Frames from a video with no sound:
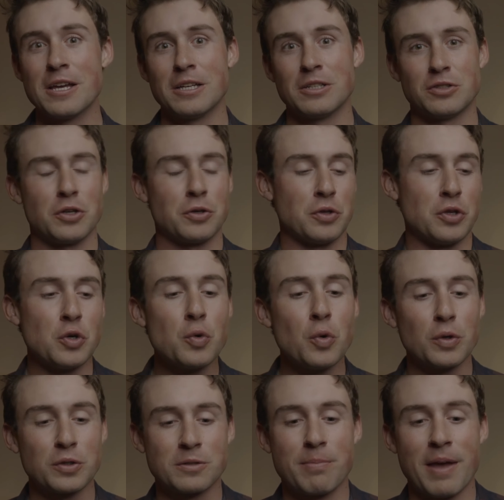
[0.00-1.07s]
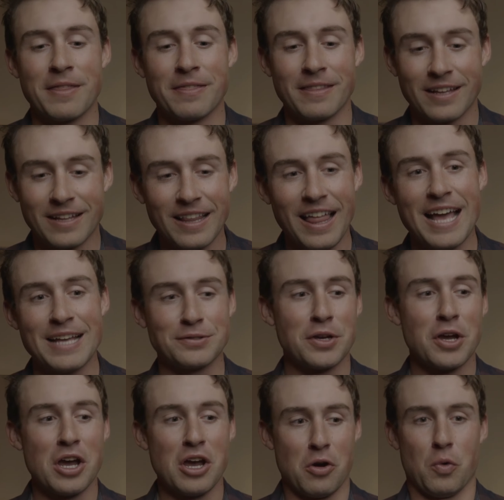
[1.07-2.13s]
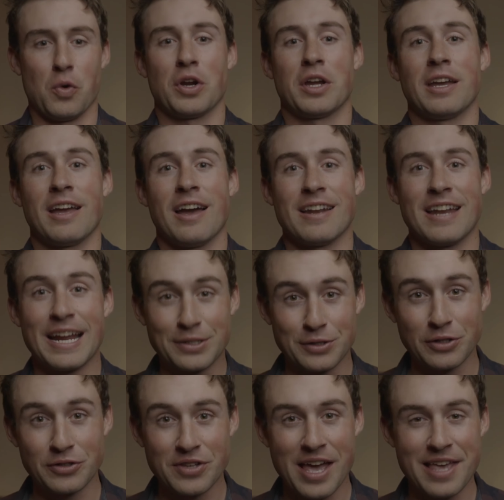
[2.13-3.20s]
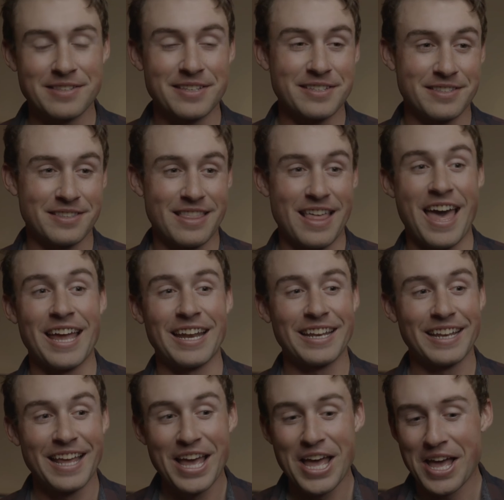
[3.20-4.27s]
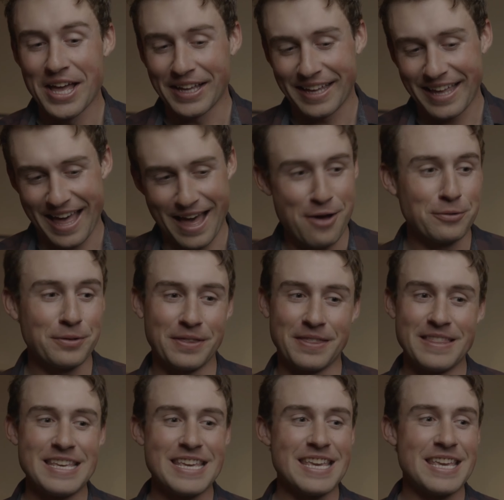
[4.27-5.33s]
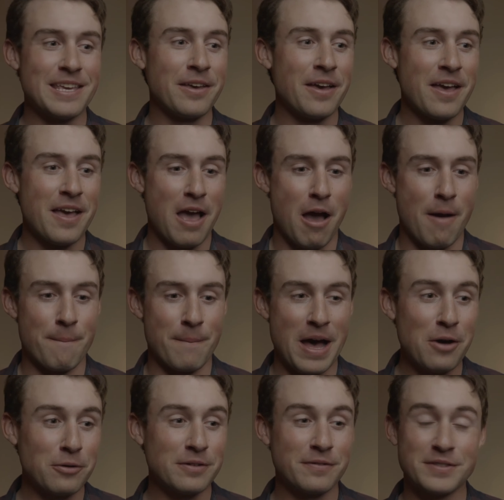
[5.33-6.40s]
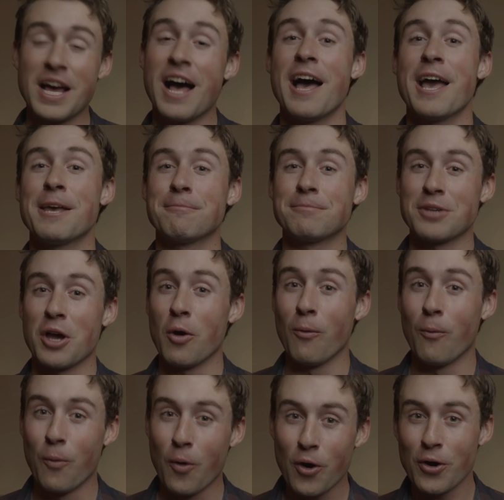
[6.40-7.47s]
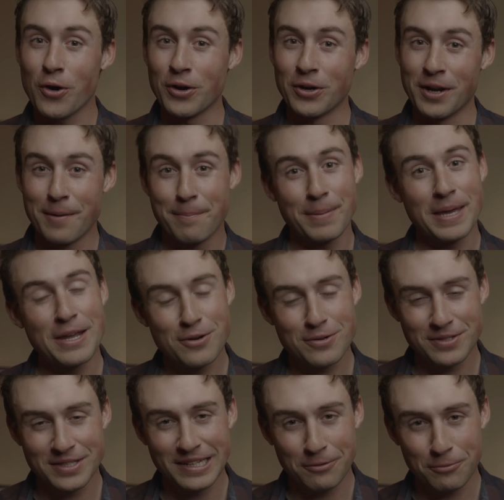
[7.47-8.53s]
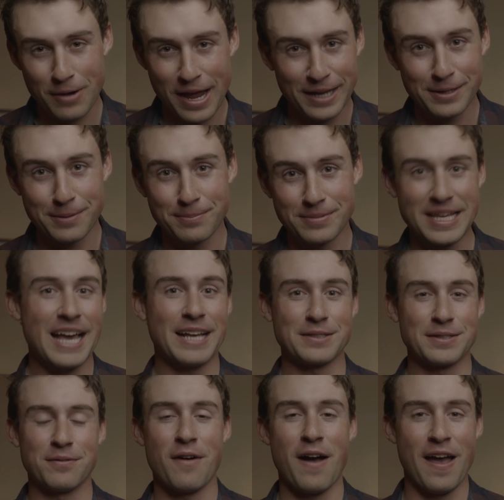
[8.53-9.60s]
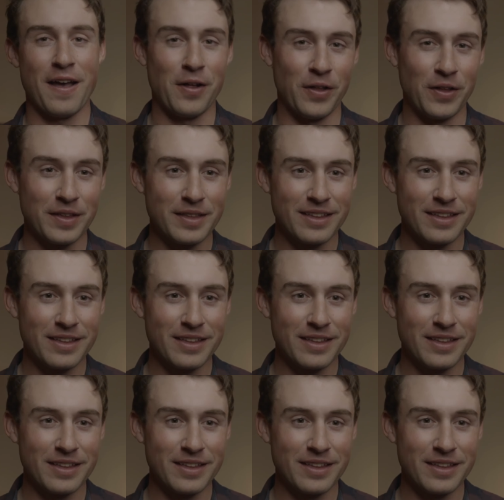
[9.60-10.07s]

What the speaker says: So you will spend the class working on exercises that count the amount of times a word appears in a random text file,